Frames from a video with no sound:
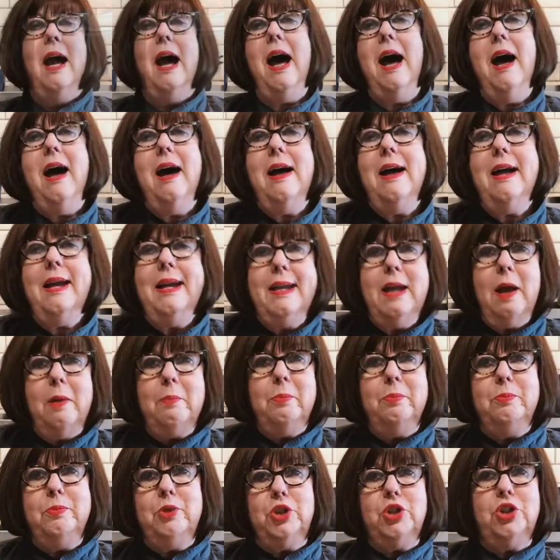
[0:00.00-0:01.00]
Hi,
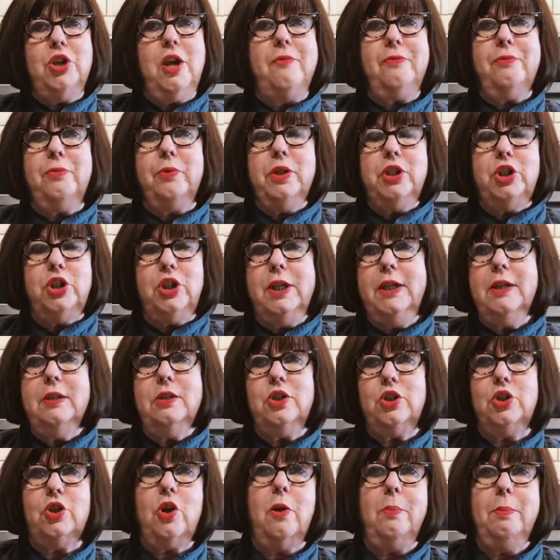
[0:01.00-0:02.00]
I'm Chef Regina
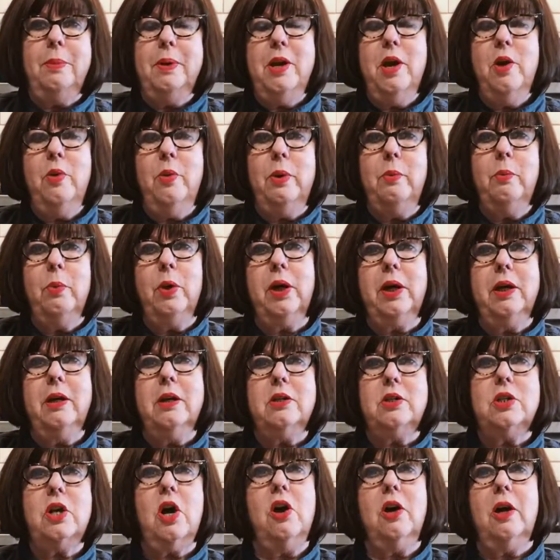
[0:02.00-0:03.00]
Charbonneau, and we're going to
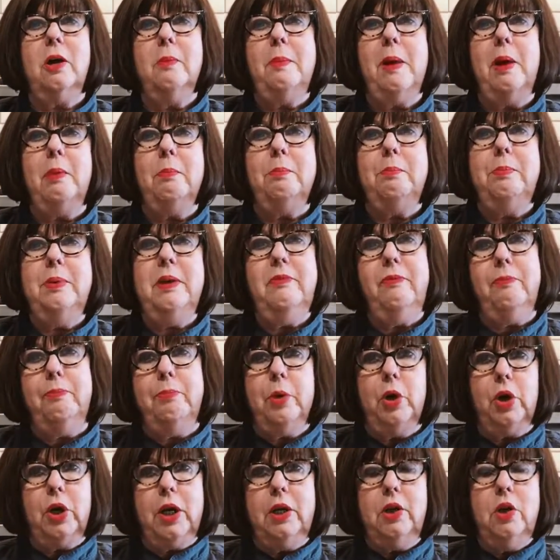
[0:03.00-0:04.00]
talk about beef
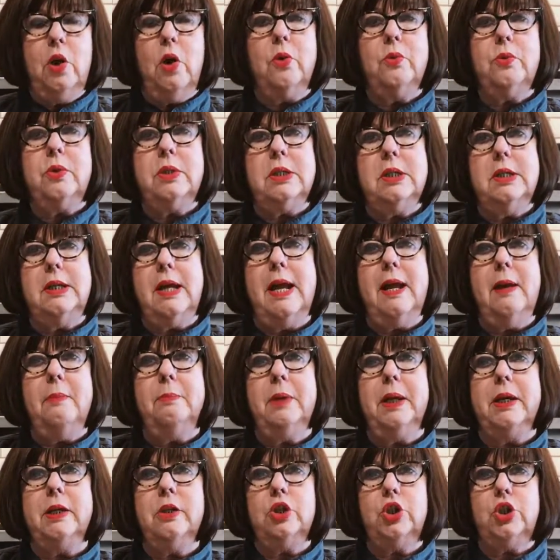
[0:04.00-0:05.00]
bourguignon today. I'm
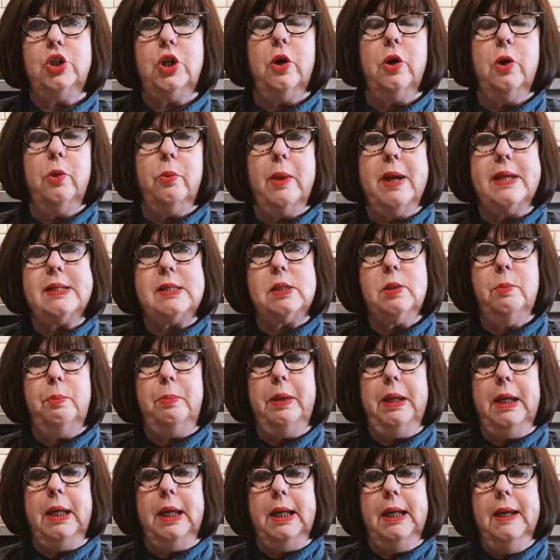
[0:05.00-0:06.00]
going to share a
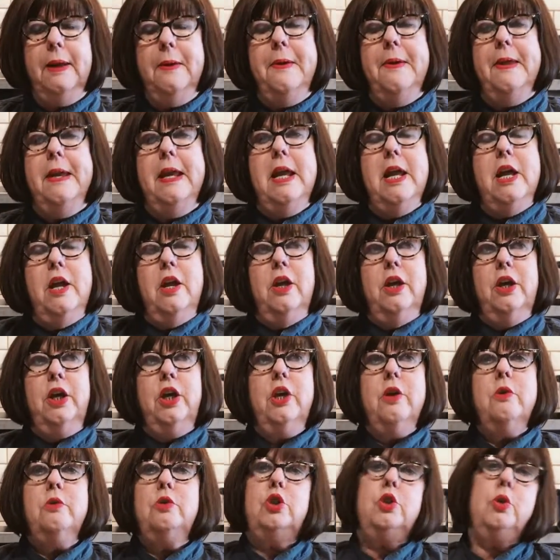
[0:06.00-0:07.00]
recipe. You
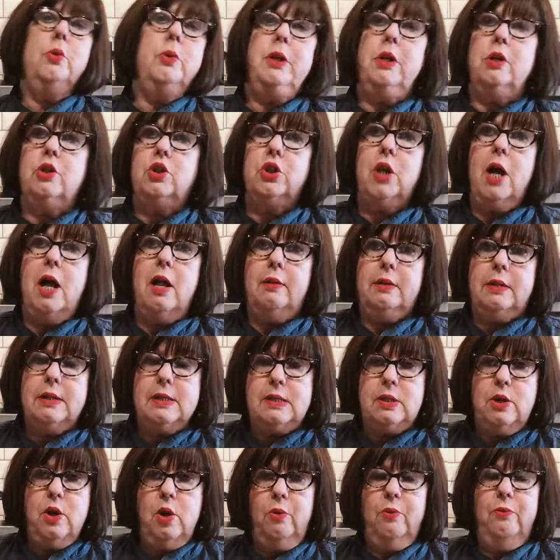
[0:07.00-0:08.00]
know, Julia Child
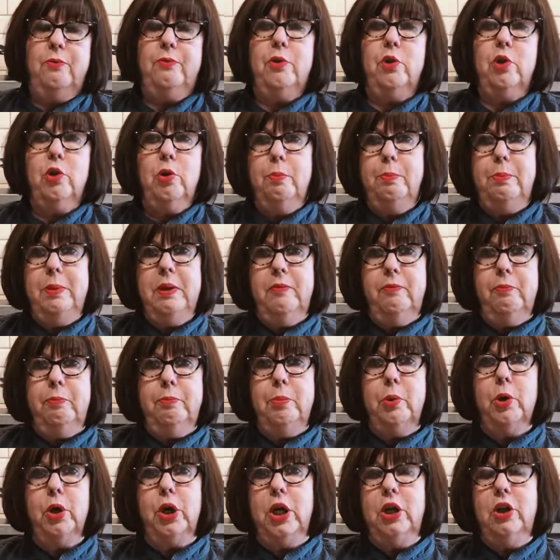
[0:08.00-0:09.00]
is known for her beef
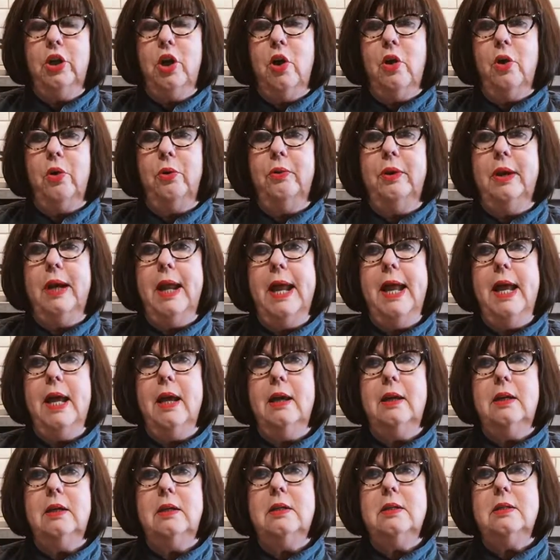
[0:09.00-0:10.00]
bourguignon,
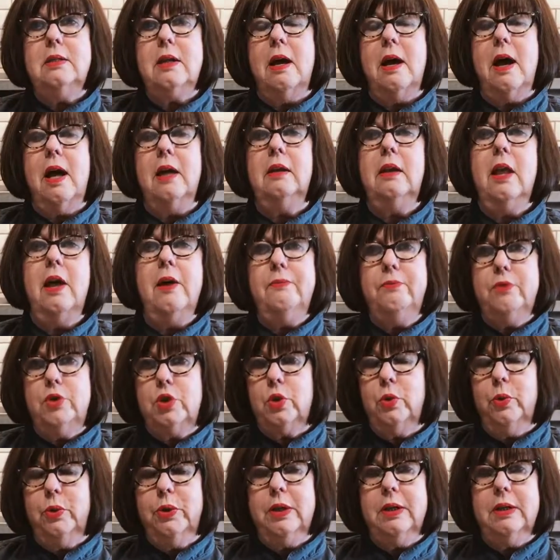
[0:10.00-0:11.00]
and I love
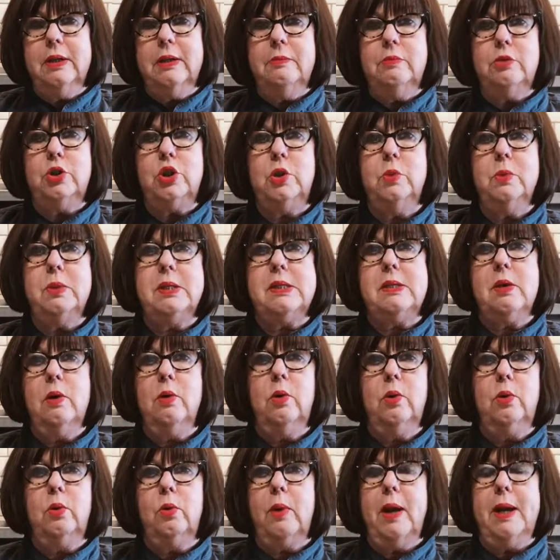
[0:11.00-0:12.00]
Julia. She was
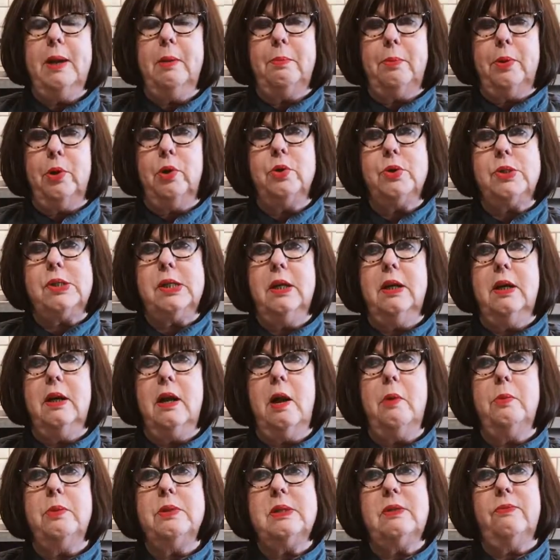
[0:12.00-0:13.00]
a great person, and
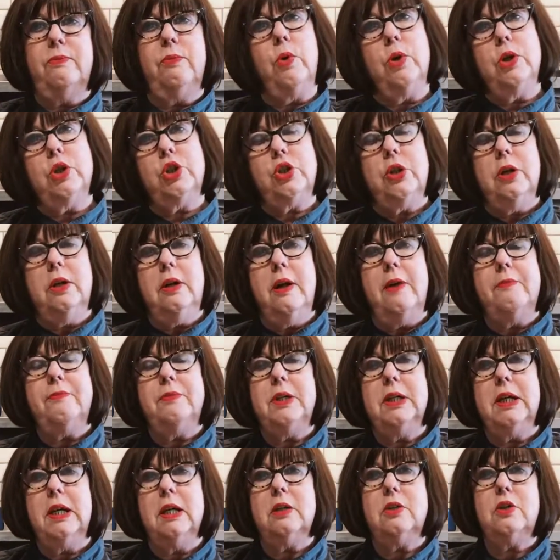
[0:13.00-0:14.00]
I was fortunate enough
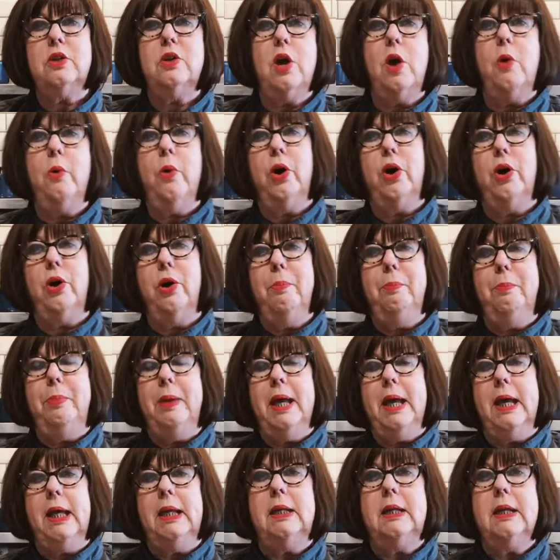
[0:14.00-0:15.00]
to get to know her a
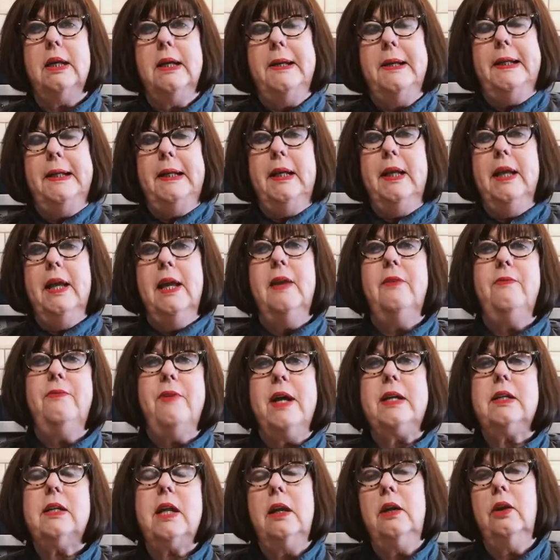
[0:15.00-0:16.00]
bit. In
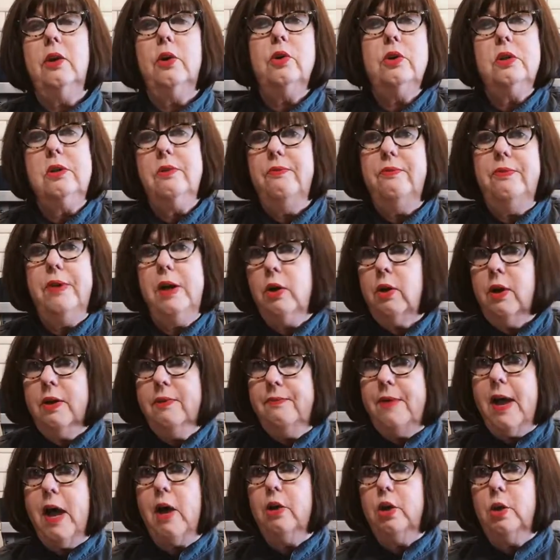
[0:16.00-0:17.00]
fact, I learned a very
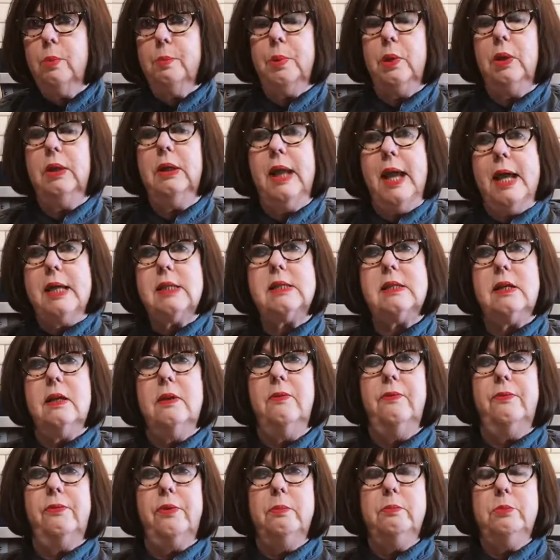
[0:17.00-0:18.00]
valuable
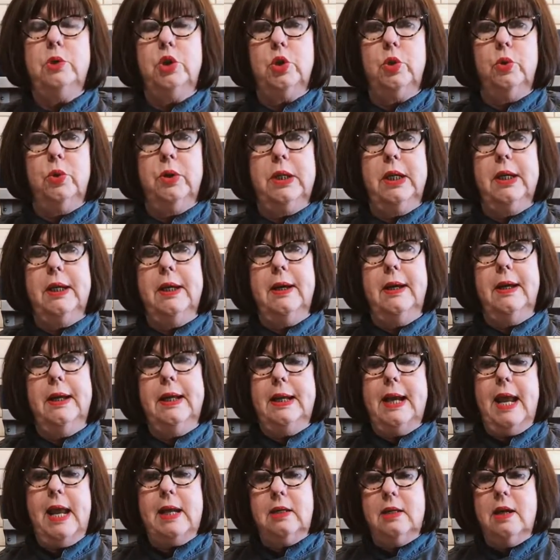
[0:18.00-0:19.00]
lesson from Julia.
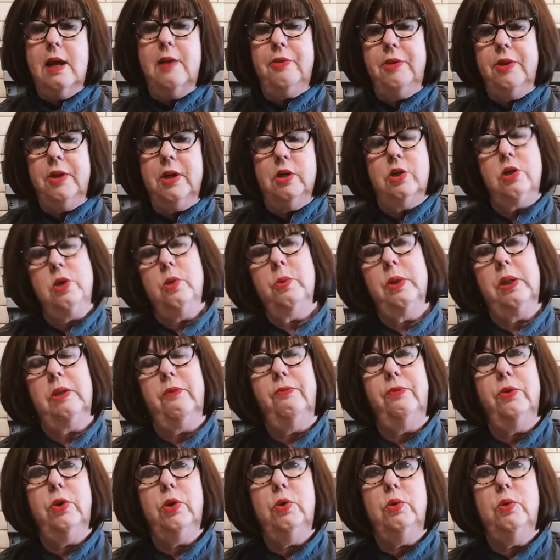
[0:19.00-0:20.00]
It had nothing to do
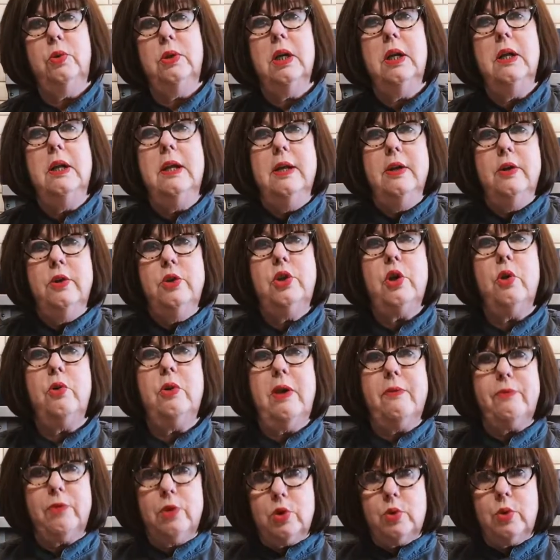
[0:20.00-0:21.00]
with food. Don't
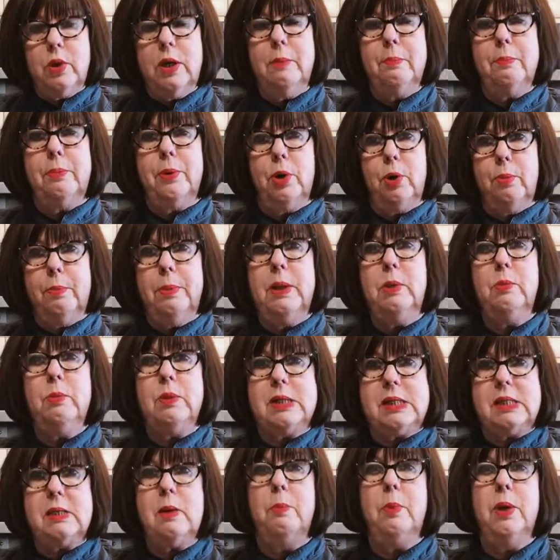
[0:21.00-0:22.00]
ever drink bourbon with
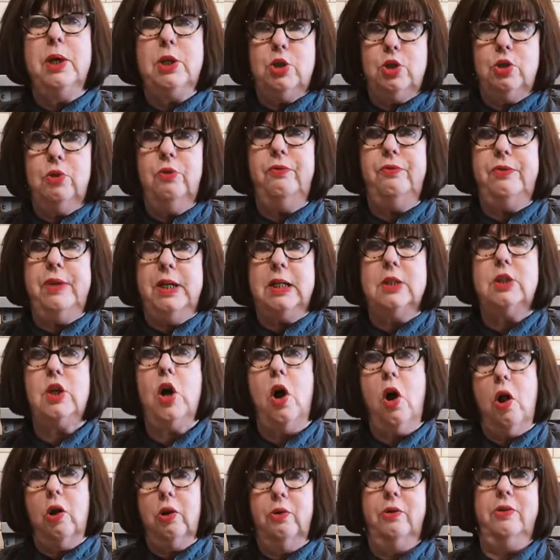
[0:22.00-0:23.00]
someone 2 feet
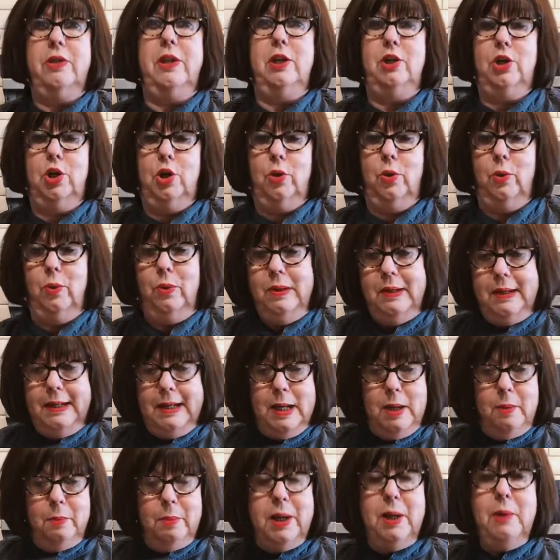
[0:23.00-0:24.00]
taller than you.
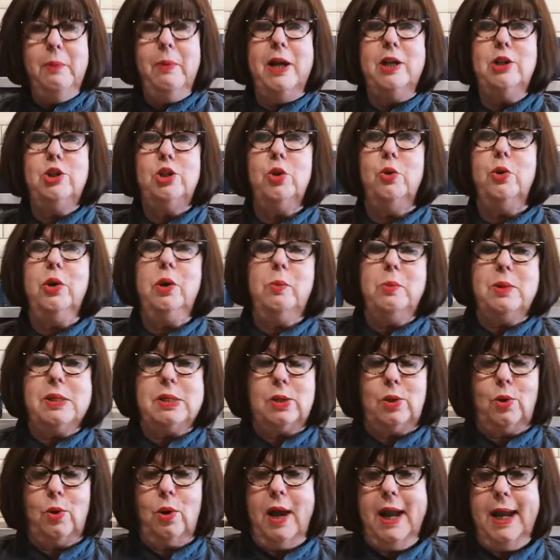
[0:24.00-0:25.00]
But anyway, Julia was
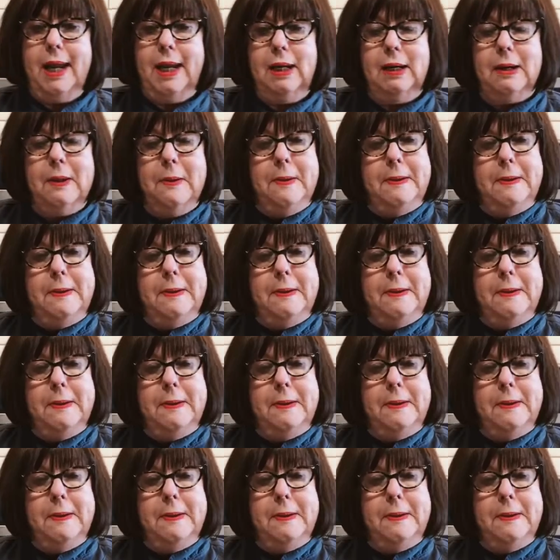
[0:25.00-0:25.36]
great.